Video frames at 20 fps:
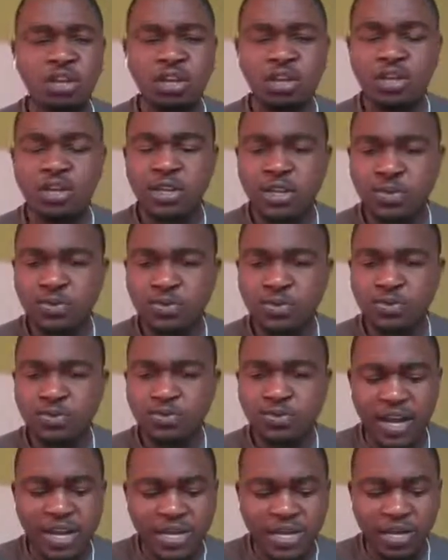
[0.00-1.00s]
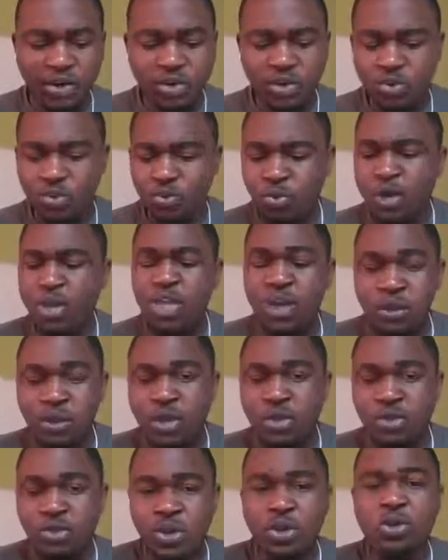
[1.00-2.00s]
You need to find out where you're going
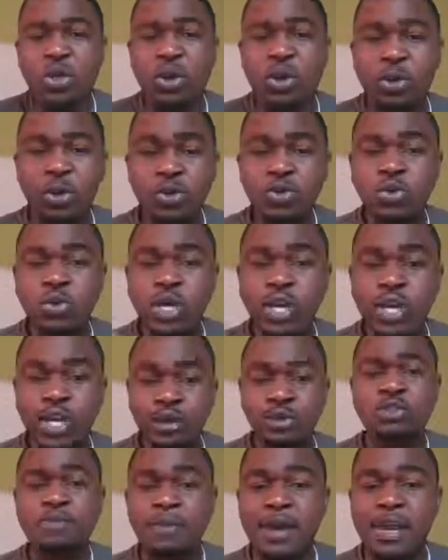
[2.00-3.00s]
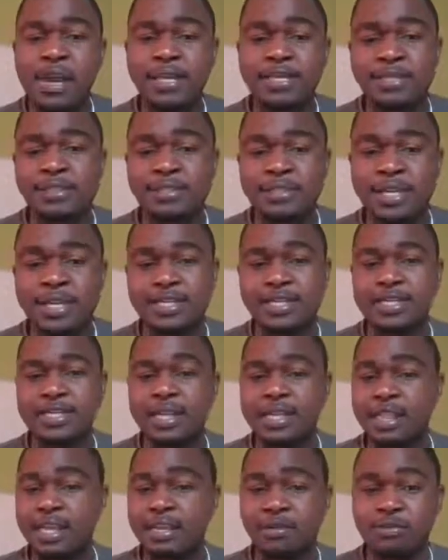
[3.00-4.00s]
to, how you're going to carry out a marketing strategy at
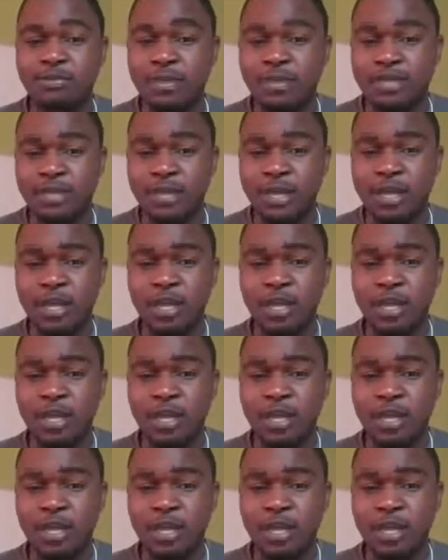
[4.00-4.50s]
the end of the day.